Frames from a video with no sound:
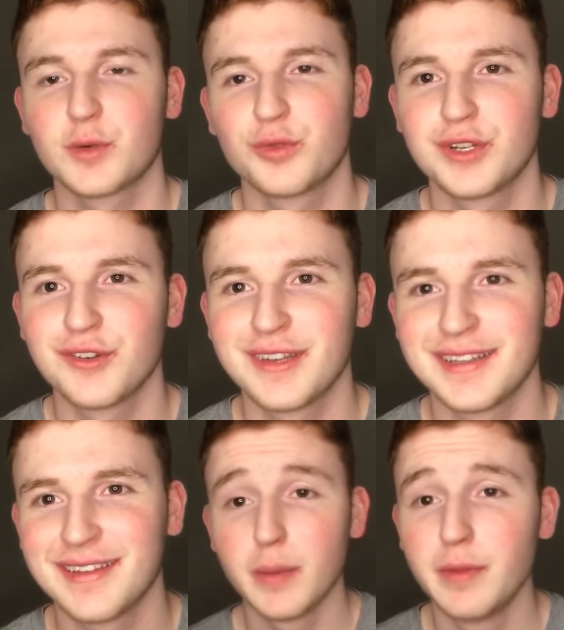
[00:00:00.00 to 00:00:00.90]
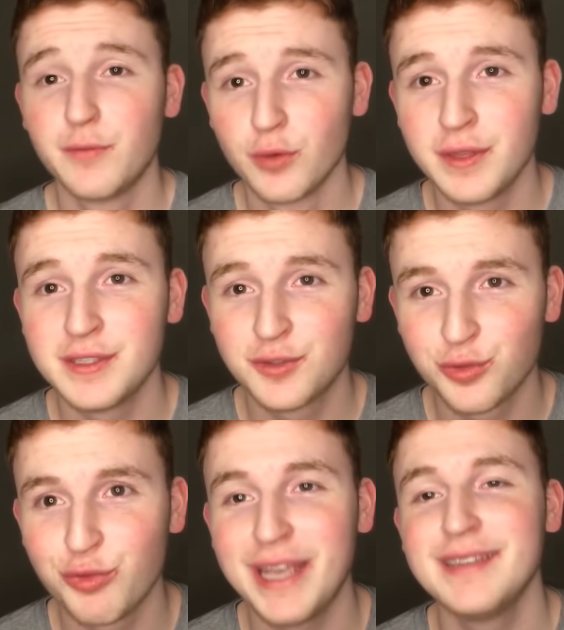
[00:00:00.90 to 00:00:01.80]
we're doing it. But before these
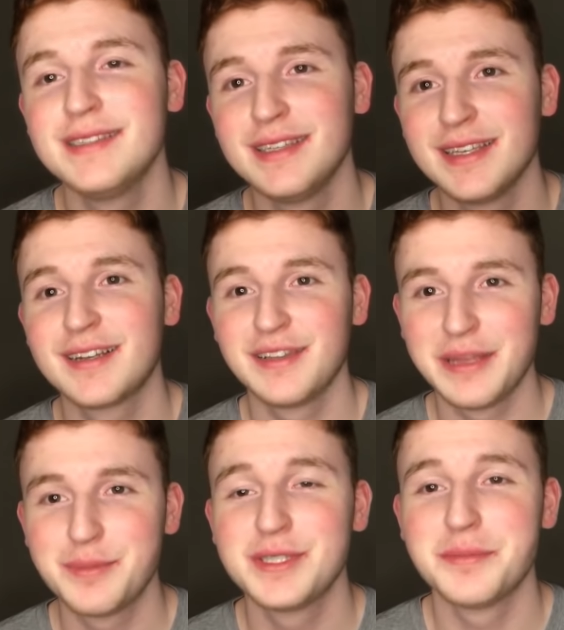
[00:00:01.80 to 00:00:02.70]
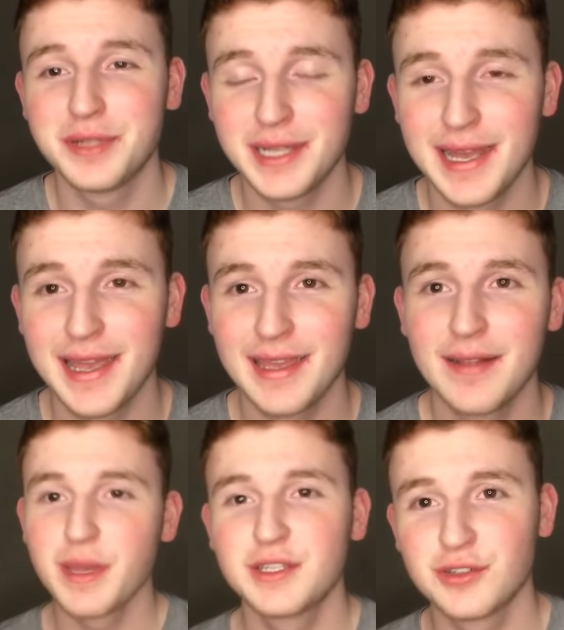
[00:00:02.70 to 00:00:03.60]
crazy clips play,
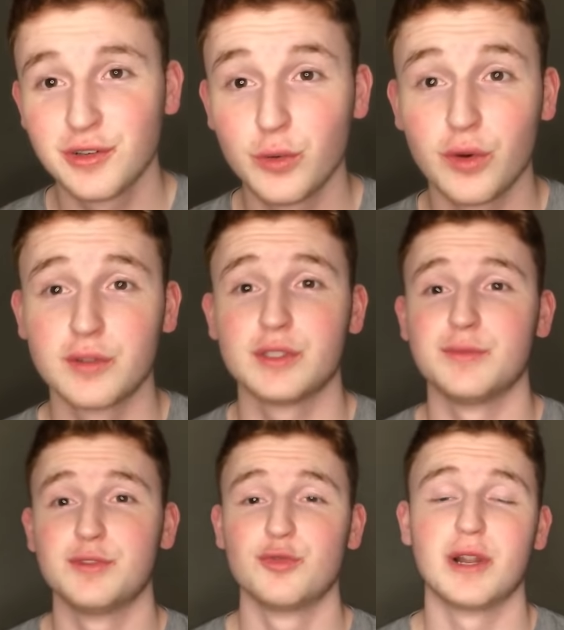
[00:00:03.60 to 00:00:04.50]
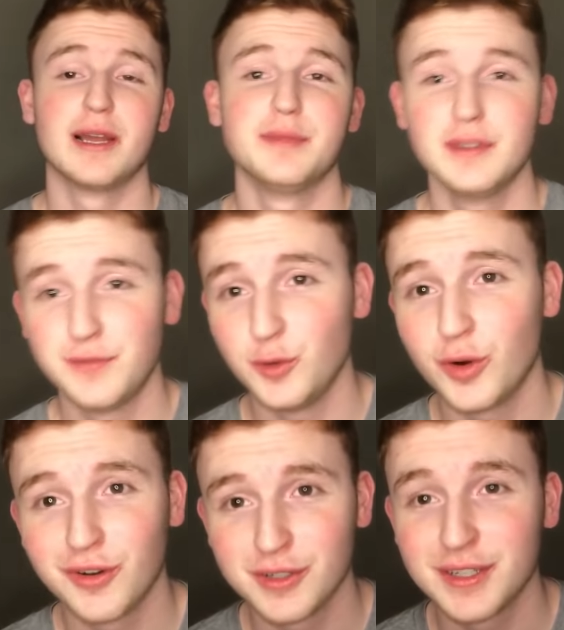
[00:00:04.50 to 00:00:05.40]
make sure you are subscribed if
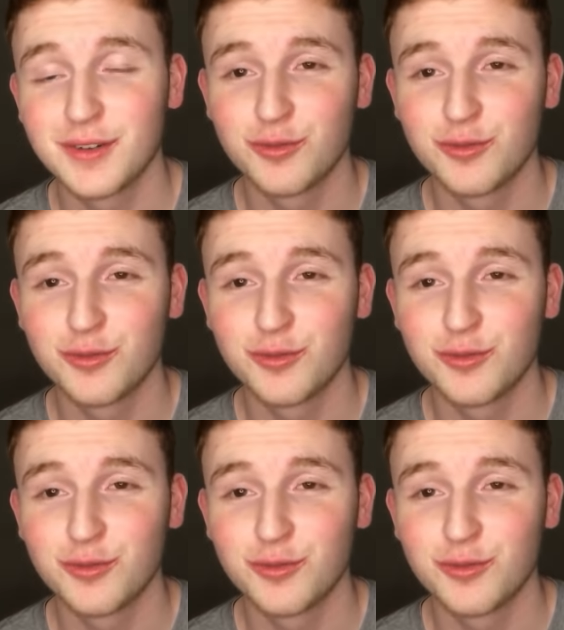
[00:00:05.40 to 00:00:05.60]
you aren't